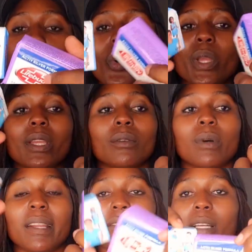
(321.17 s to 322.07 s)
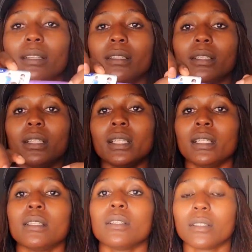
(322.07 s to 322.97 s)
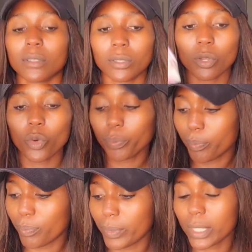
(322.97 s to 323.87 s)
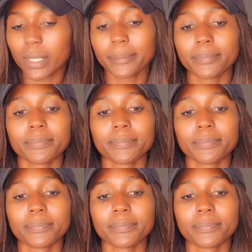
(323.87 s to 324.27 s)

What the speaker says: Boy, whatever, soaps,